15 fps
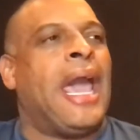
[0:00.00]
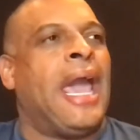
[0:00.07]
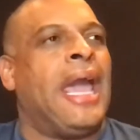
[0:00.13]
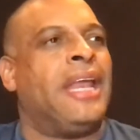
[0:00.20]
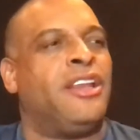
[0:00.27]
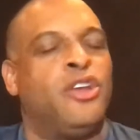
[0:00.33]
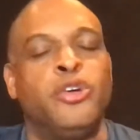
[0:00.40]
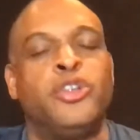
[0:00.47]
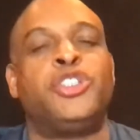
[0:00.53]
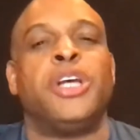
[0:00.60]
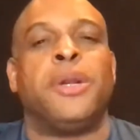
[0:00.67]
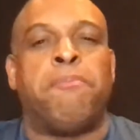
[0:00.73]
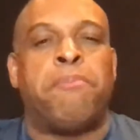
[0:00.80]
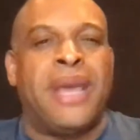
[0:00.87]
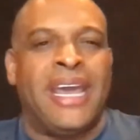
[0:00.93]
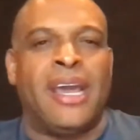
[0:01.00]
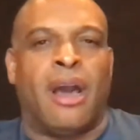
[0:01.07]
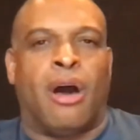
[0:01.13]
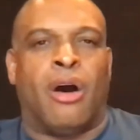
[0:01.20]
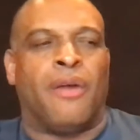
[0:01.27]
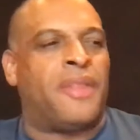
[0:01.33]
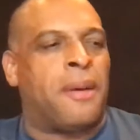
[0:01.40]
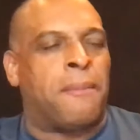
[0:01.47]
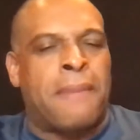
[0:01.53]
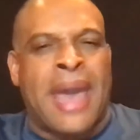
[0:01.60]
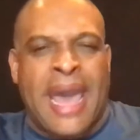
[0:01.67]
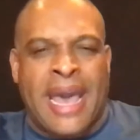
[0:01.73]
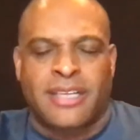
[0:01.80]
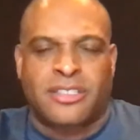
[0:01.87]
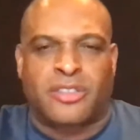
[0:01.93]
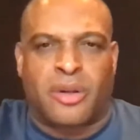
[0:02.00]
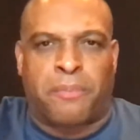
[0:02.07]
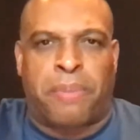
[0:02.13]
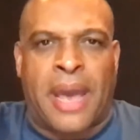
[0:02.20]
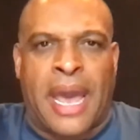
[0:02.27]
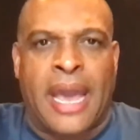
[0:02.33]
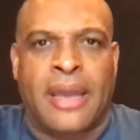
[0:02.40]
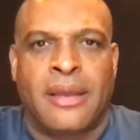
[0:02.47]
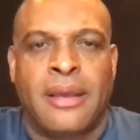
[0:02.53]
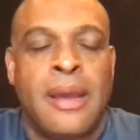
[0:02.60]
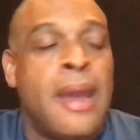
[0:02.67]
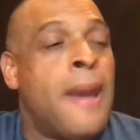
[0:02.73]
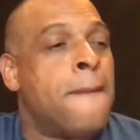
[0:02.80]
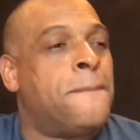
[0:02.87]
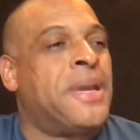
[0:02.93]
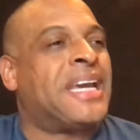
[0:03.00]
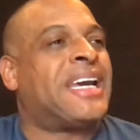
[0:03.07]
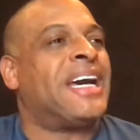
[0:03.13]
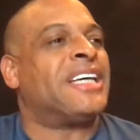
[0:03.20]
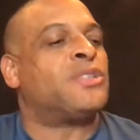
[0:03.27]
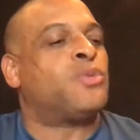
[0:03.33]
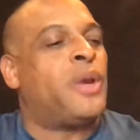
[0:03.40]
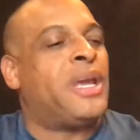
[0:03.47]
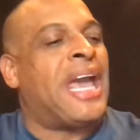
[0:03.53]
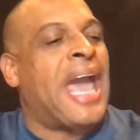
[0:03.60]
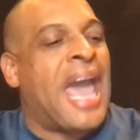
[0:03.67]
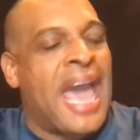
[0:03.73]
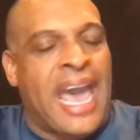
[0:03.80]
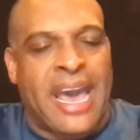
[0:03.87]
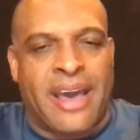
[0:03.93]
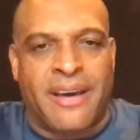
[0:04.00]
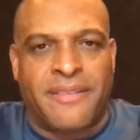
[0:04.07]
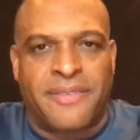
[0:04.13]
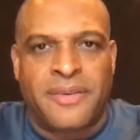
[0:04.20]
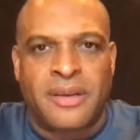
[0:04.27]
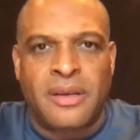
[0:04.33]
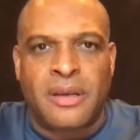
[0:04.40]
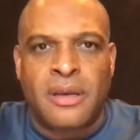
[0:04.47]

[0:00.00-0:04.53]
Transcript: and you should be on the master pack, because we have